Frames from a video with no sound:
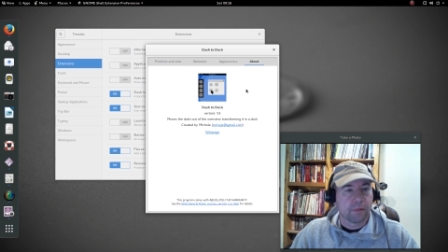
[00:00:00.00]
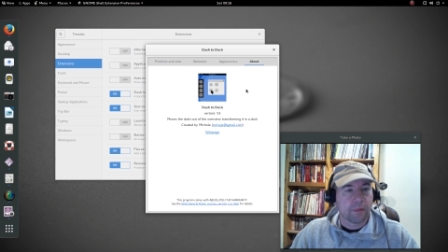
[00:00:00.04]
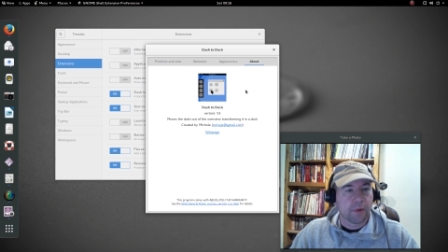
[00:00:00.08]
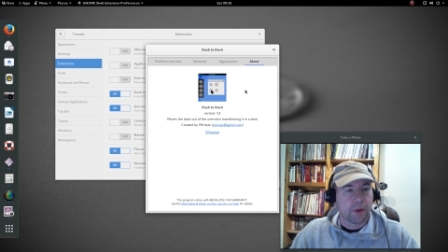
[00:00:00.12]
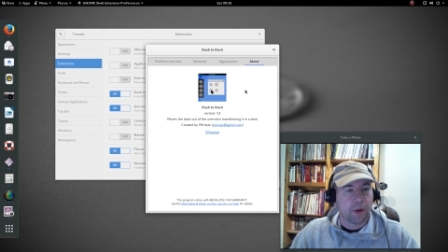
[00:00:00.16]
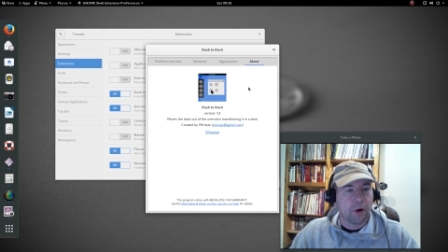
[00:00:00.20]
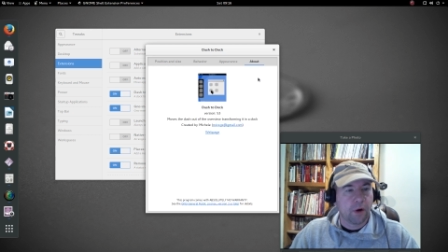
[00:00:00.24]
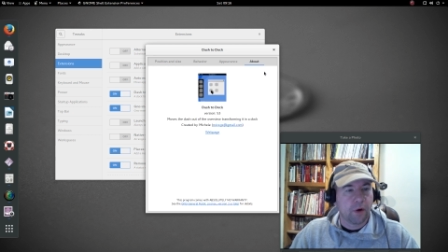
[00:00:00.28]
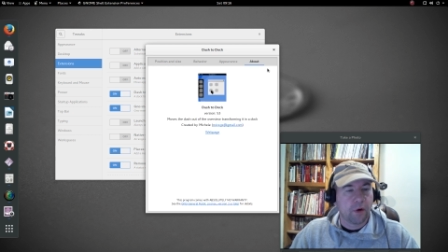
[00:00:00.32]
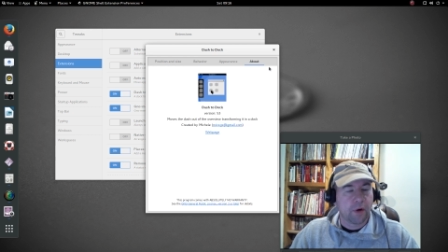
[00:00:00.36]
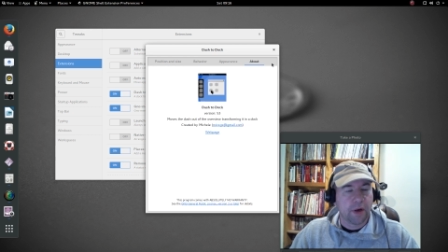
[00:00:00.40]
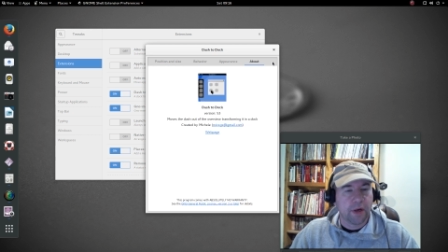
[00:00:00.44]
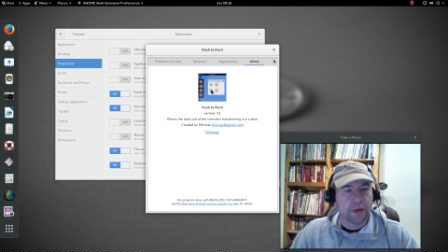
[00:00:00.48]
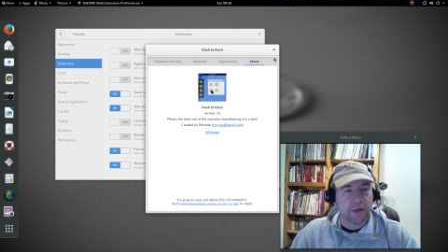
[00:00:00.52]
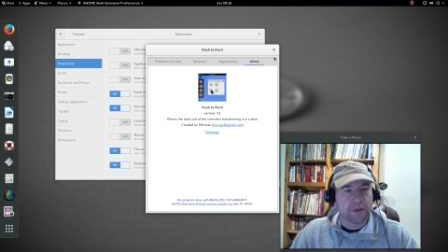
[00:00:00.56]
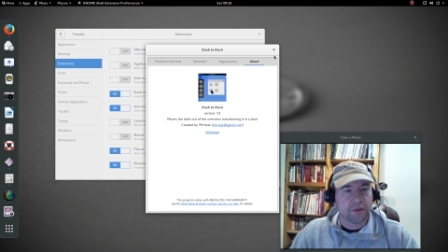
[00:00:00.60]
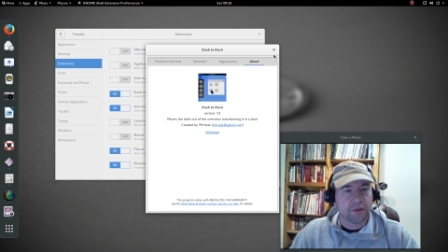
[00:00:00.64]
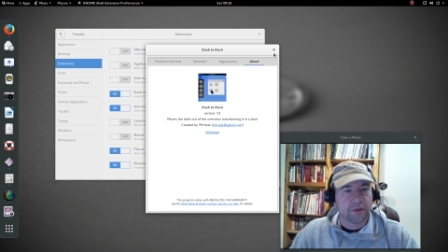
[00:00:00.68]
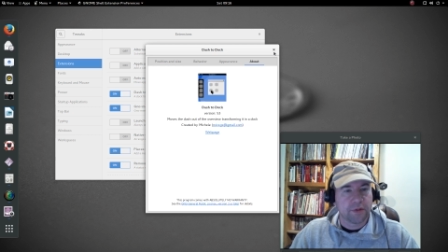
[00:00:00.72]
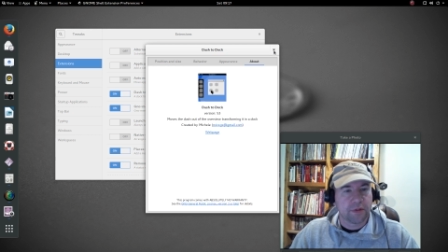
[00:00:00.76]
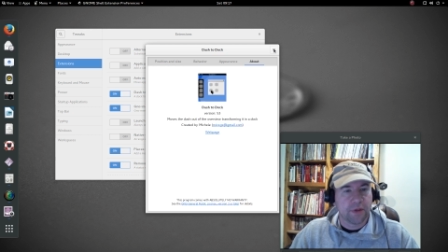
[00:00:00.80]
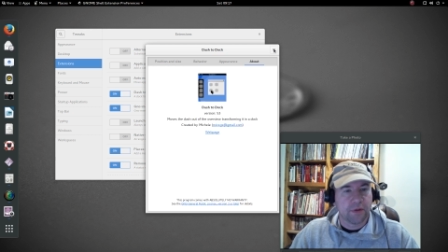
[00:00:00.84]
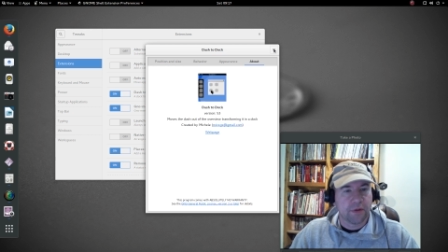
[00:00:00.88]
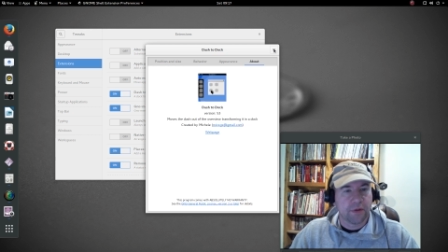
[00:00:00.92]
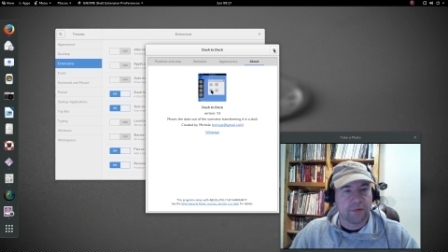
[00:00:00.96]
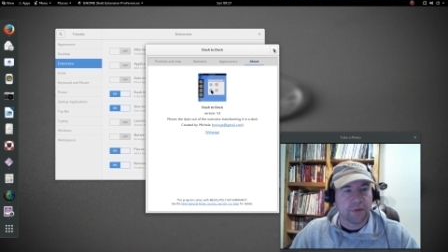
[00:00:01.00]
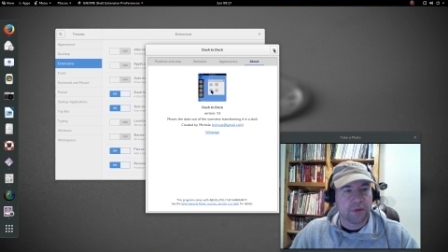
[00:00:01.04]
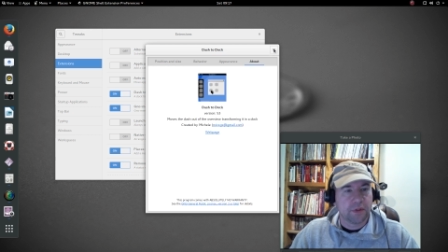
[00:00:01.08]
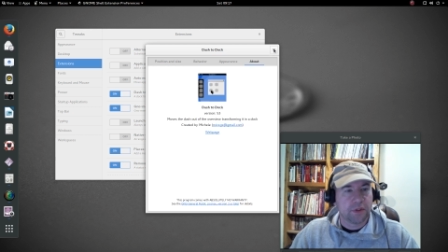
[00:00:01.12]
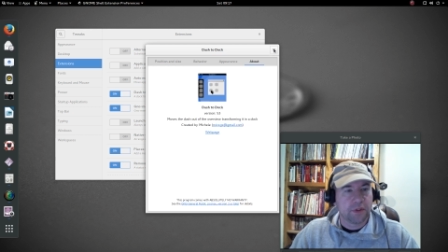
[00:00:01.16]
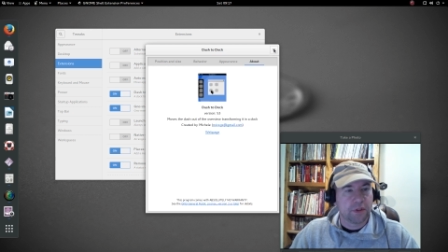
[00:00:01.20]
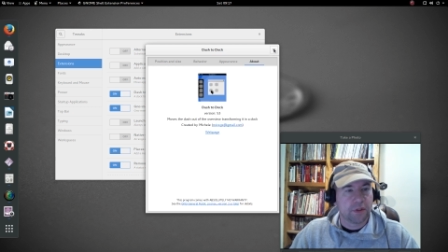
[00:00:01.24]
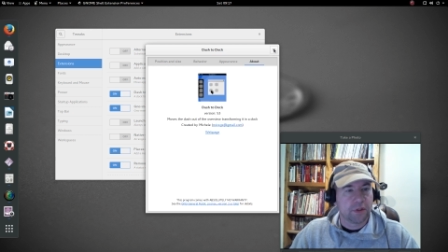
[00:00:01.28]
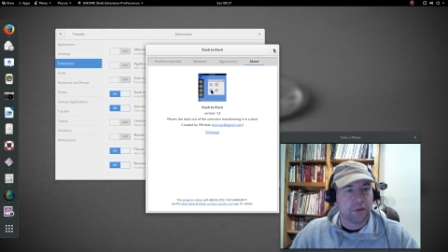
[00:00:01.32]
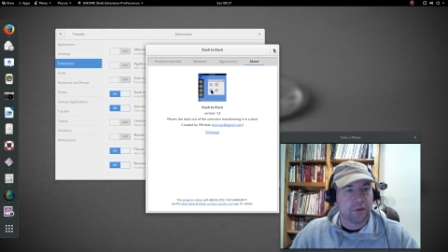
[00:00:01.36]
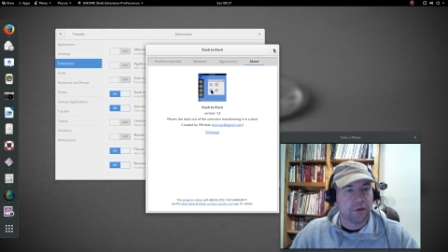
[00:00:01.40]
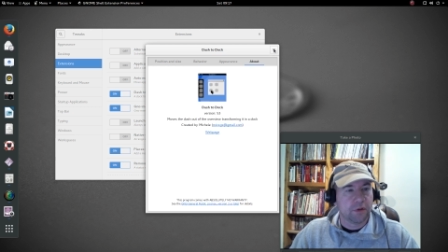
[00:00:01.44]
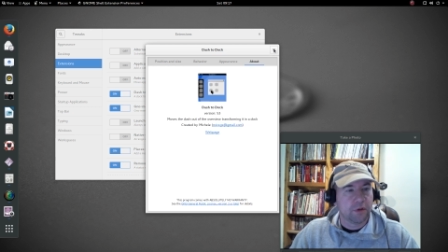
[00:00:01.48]
all kinds of stuff that you
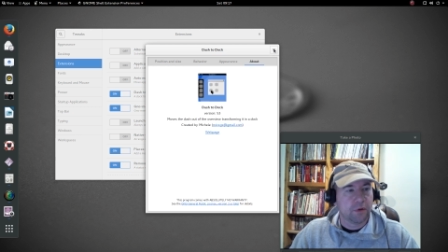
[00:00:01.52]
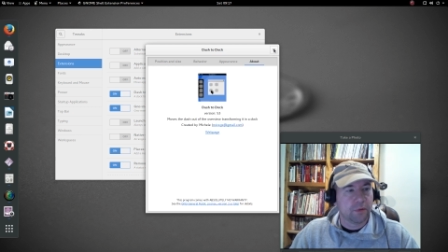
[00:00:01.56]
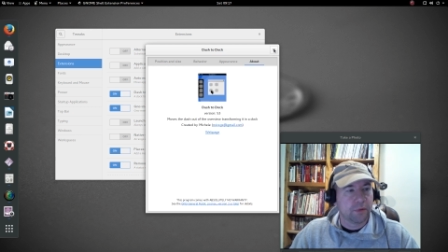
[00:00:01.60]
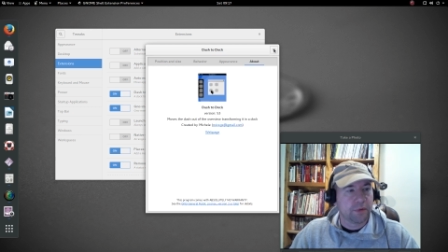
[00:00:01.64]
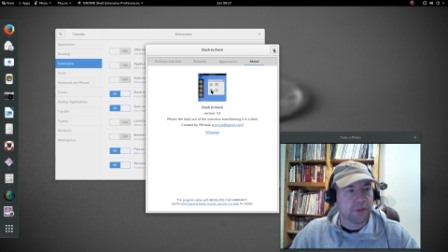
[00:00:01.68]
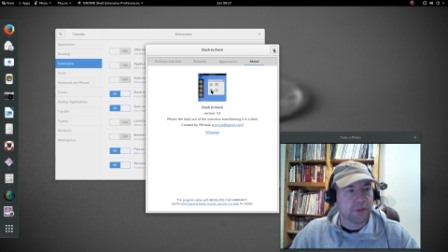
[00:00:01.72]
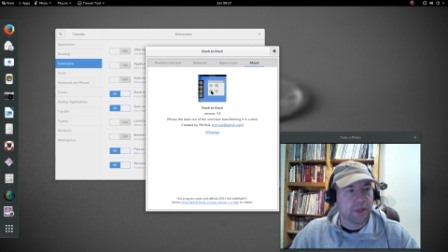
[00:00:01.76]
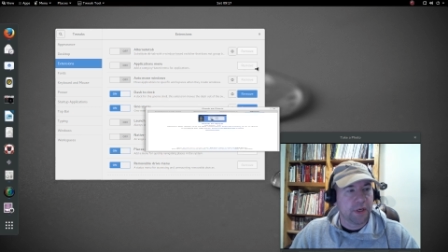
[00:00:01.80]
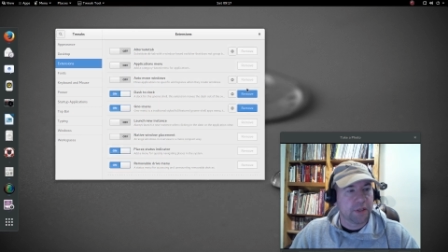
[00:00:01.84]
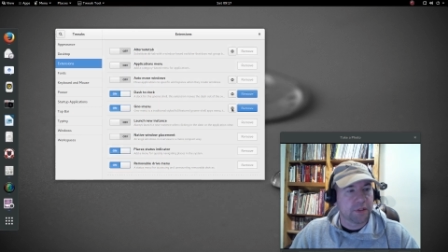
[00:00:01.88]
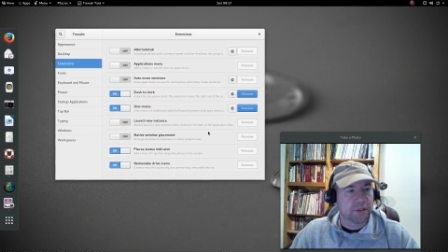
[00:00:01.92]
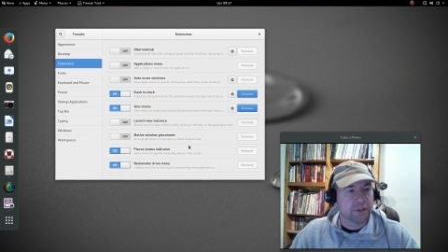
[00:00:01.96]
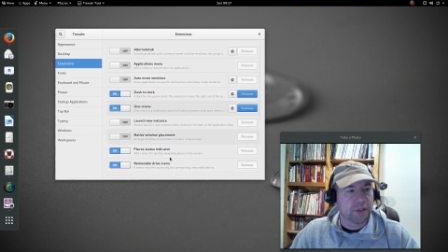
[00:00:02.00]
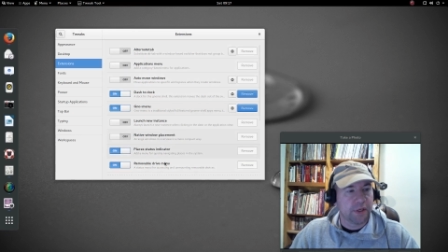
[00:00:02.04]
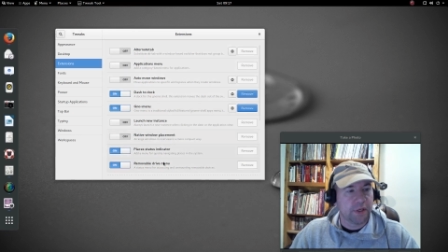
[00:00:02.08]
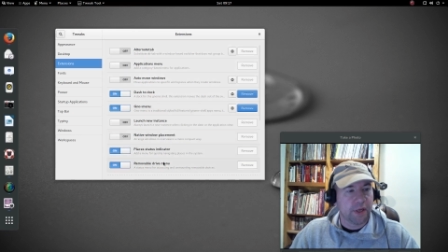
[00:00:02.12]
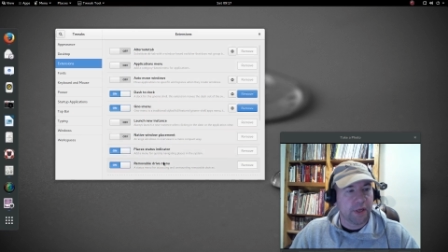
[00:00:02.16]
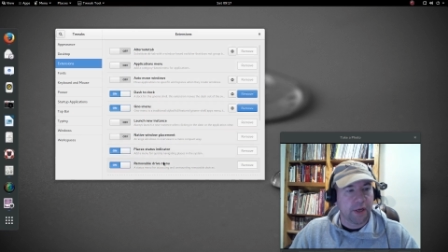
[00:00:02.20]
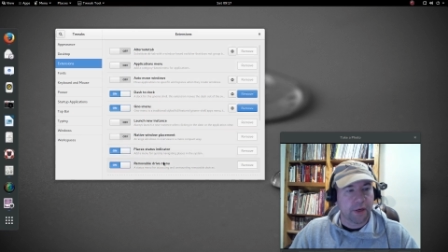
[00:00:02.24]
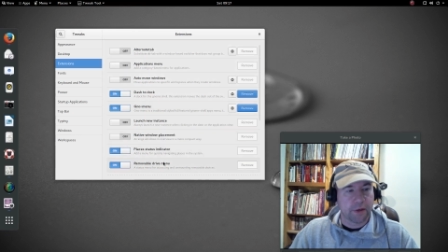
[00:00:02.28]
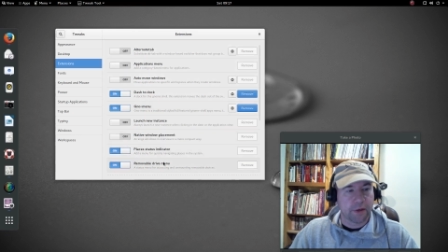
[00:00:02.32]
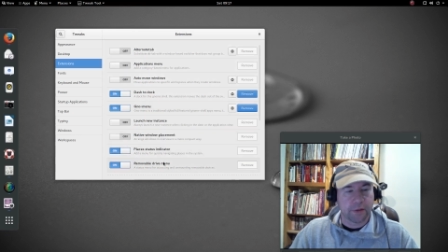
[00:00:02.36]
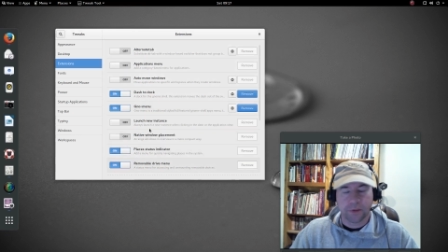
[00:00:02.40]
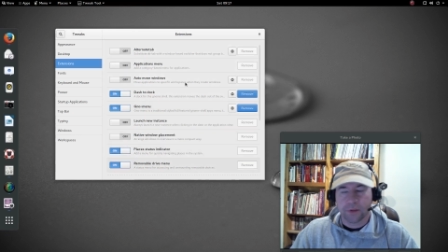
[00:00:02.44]
can do with dash to dock.